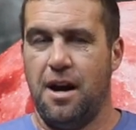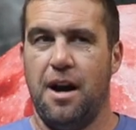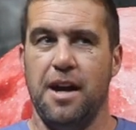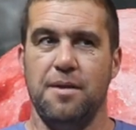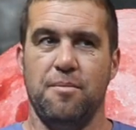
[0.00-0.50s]

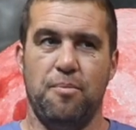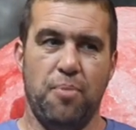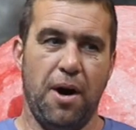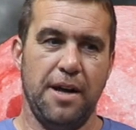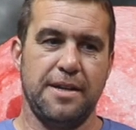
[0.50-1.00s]
all right,
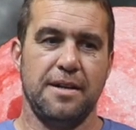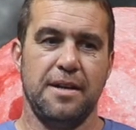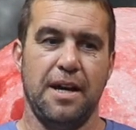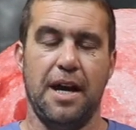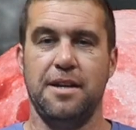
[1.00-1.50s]
but
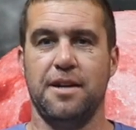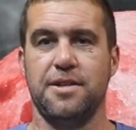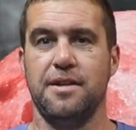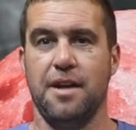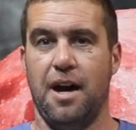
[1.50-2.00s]
it
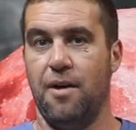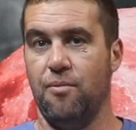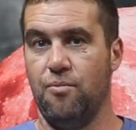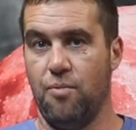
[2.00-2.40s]
doesn't uh,